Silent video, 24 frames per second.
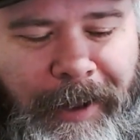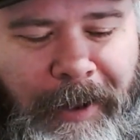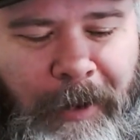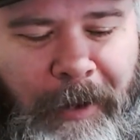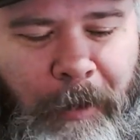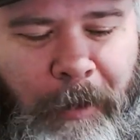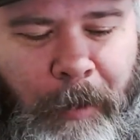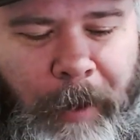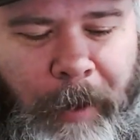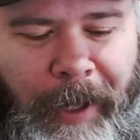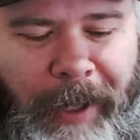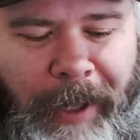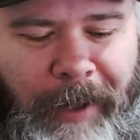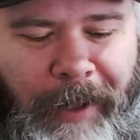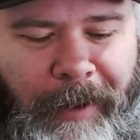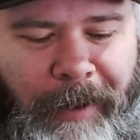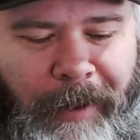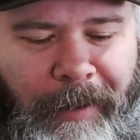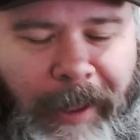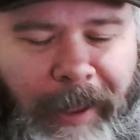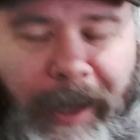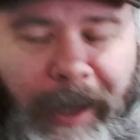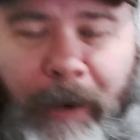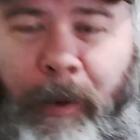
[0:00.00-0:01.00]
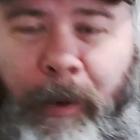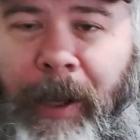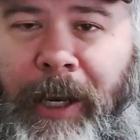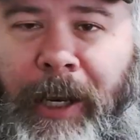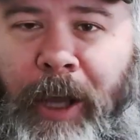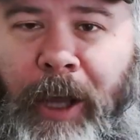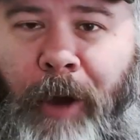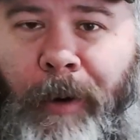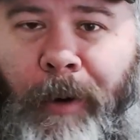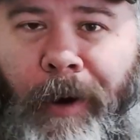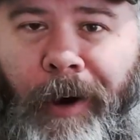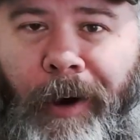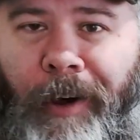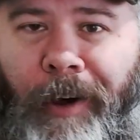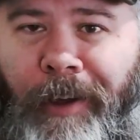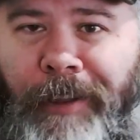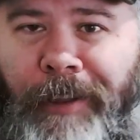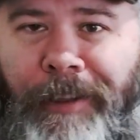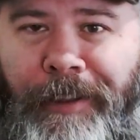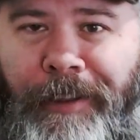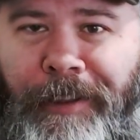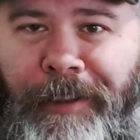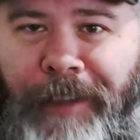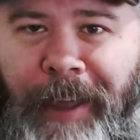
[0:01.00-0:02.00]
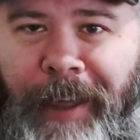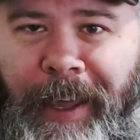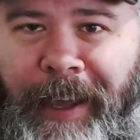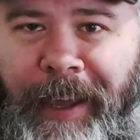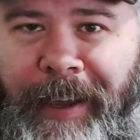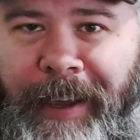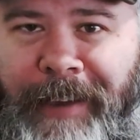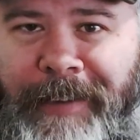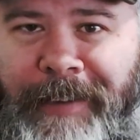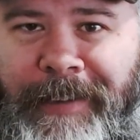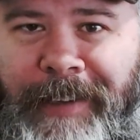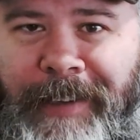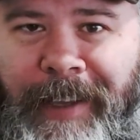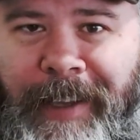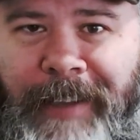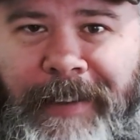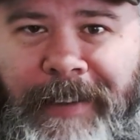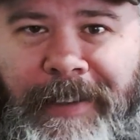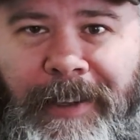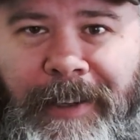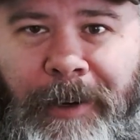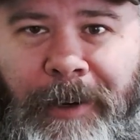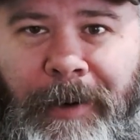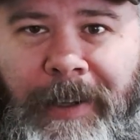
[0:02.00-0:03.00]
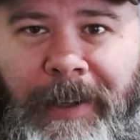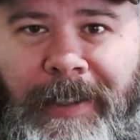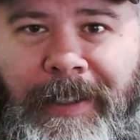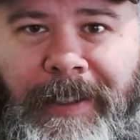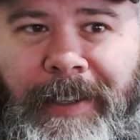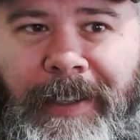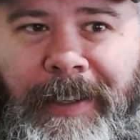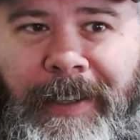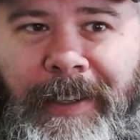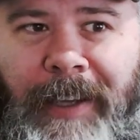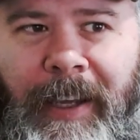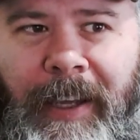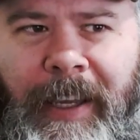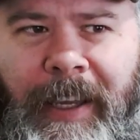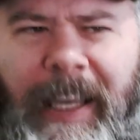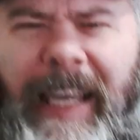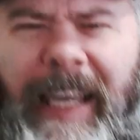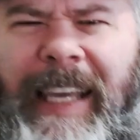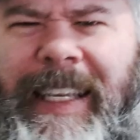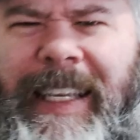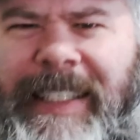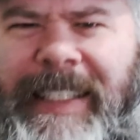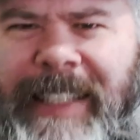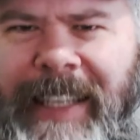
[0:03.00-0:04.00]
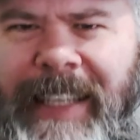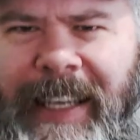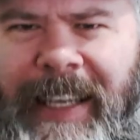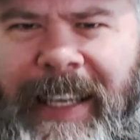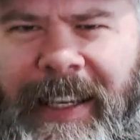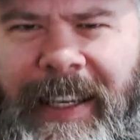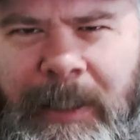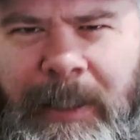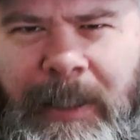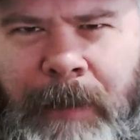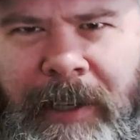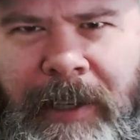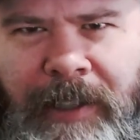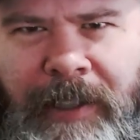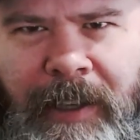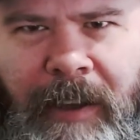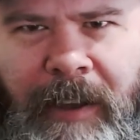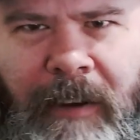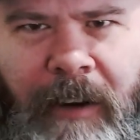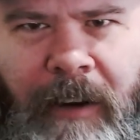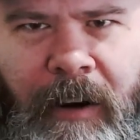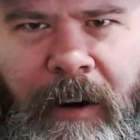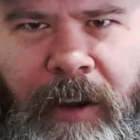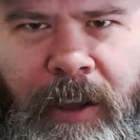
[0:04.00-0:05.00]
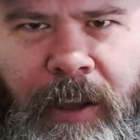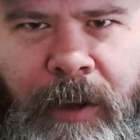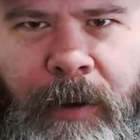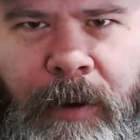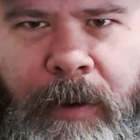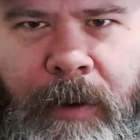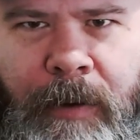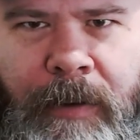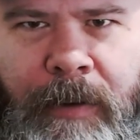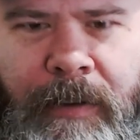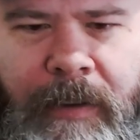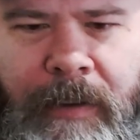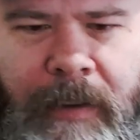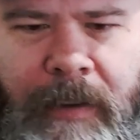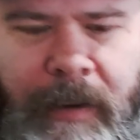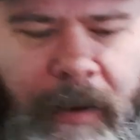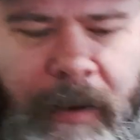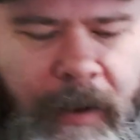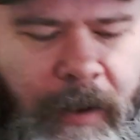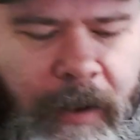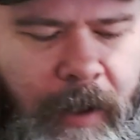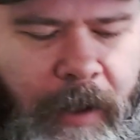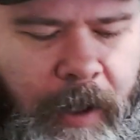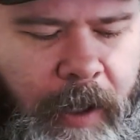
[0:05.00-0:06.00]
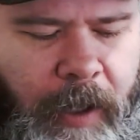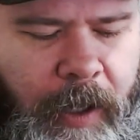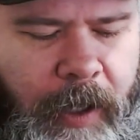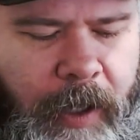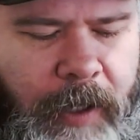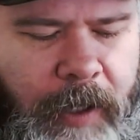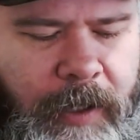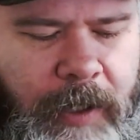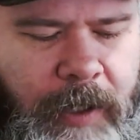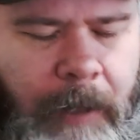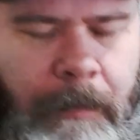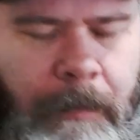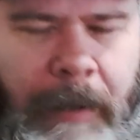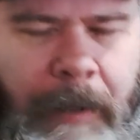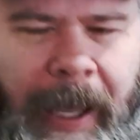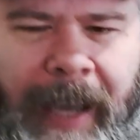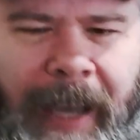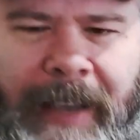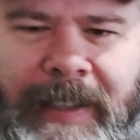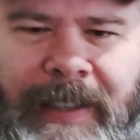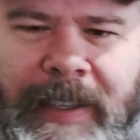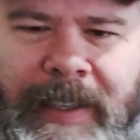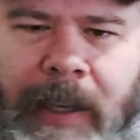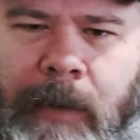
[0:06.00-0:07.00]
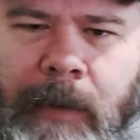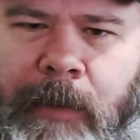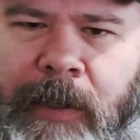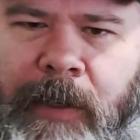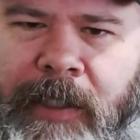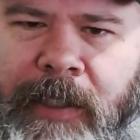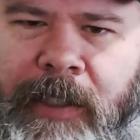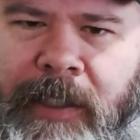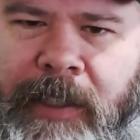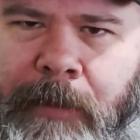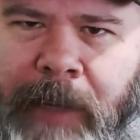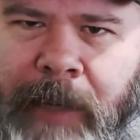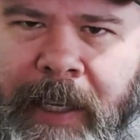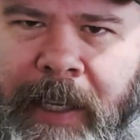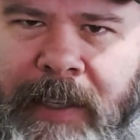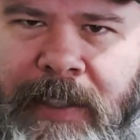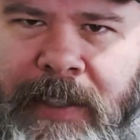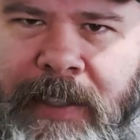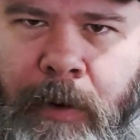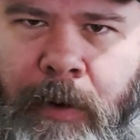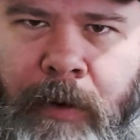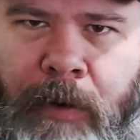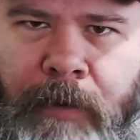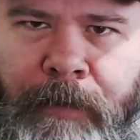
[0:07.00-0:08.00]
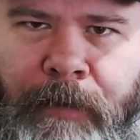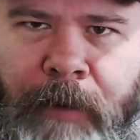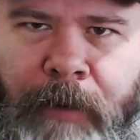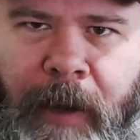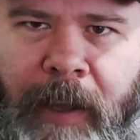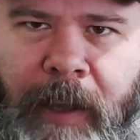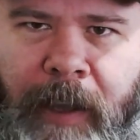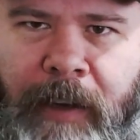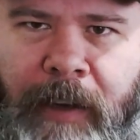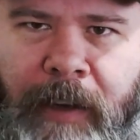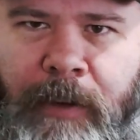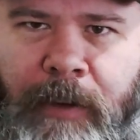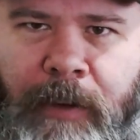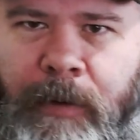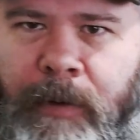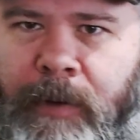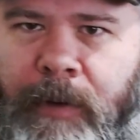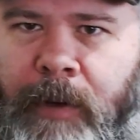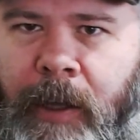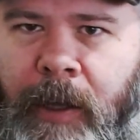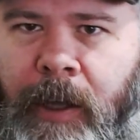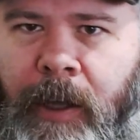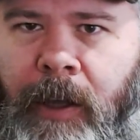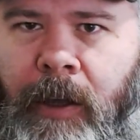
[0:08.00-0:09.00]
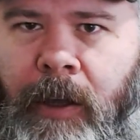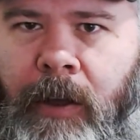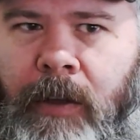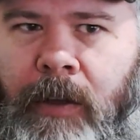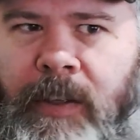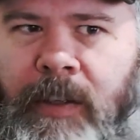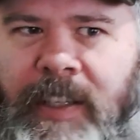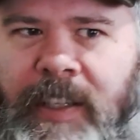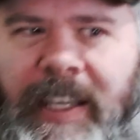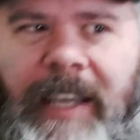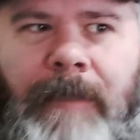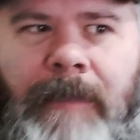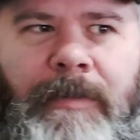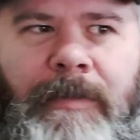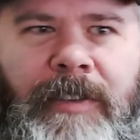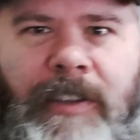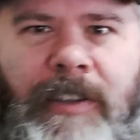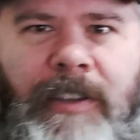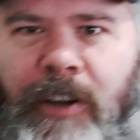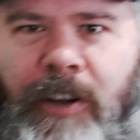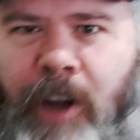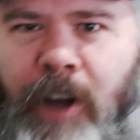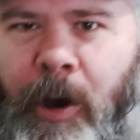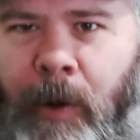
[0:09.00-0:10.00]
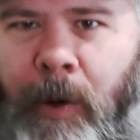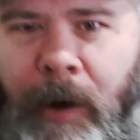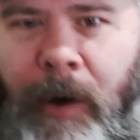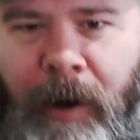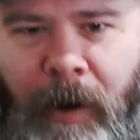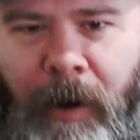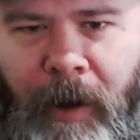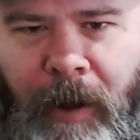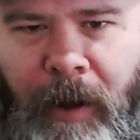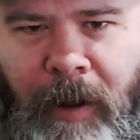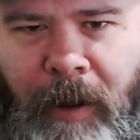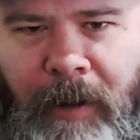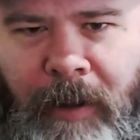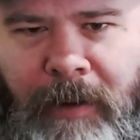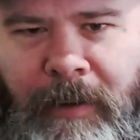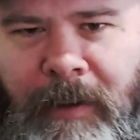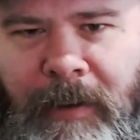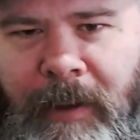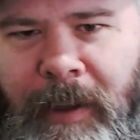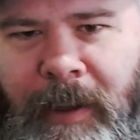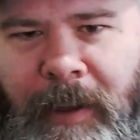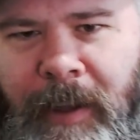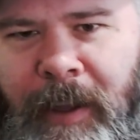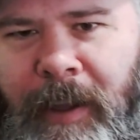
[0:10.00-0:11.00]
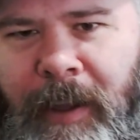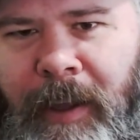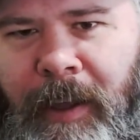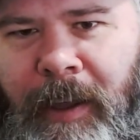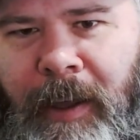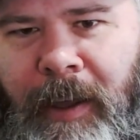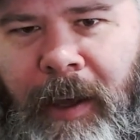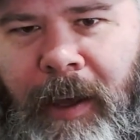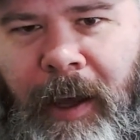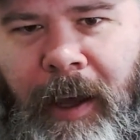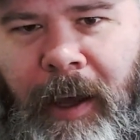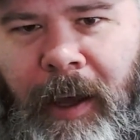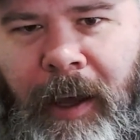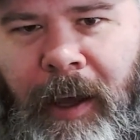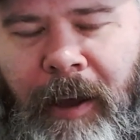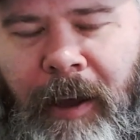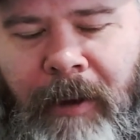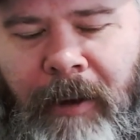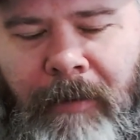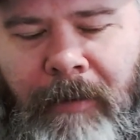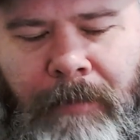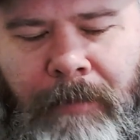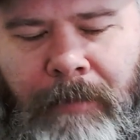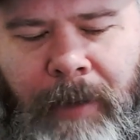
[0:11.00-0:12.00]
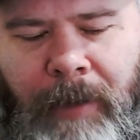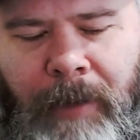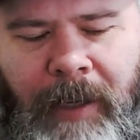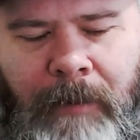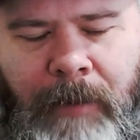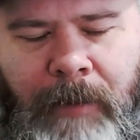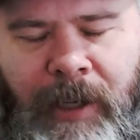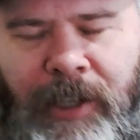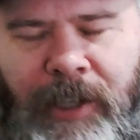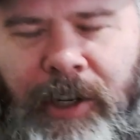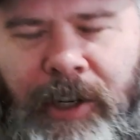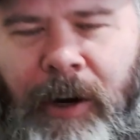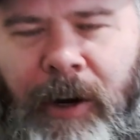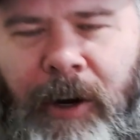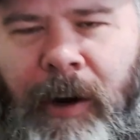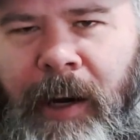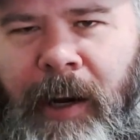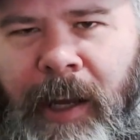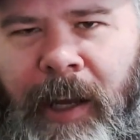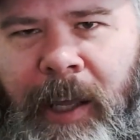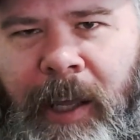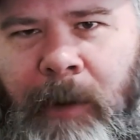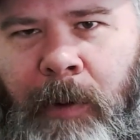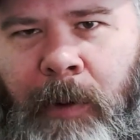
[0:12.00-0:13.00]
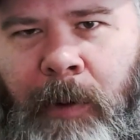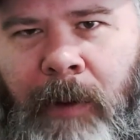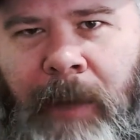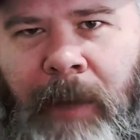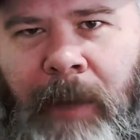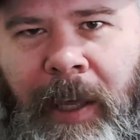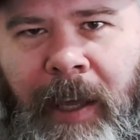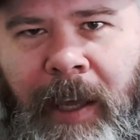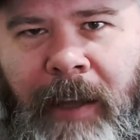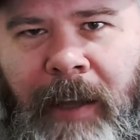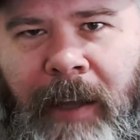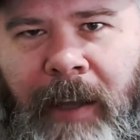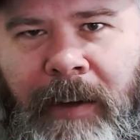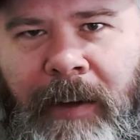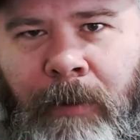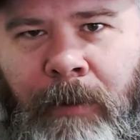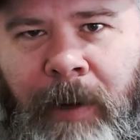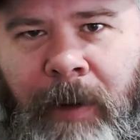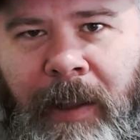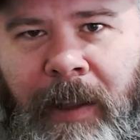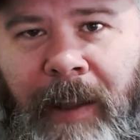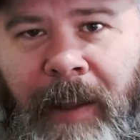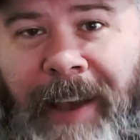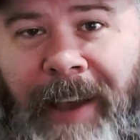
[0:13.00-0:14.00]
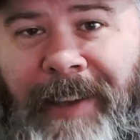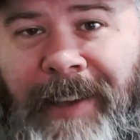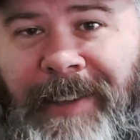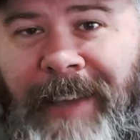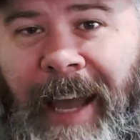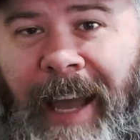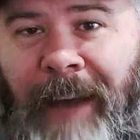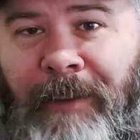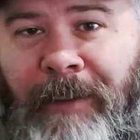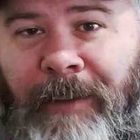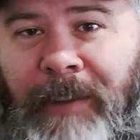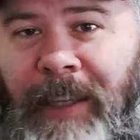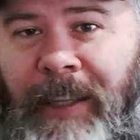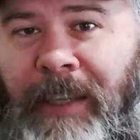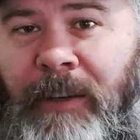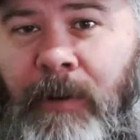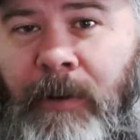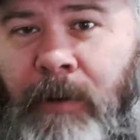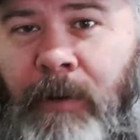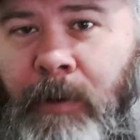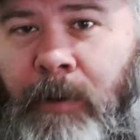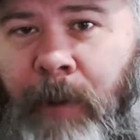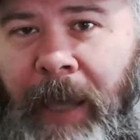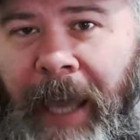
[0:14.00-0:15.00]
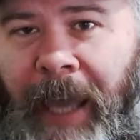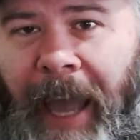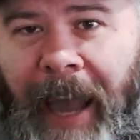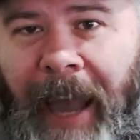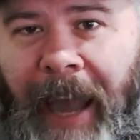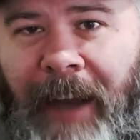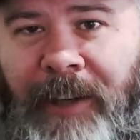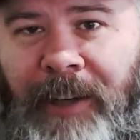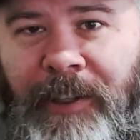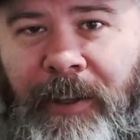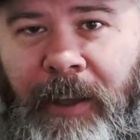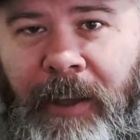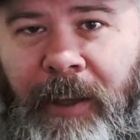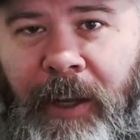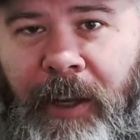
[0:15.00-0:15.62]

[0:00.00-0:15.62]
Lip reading: we think we know all the things. And so it's easy, especially in our youth, to pick someone to be a soul friend who seems to know it all. But in maturity, we begin to realize how little we actually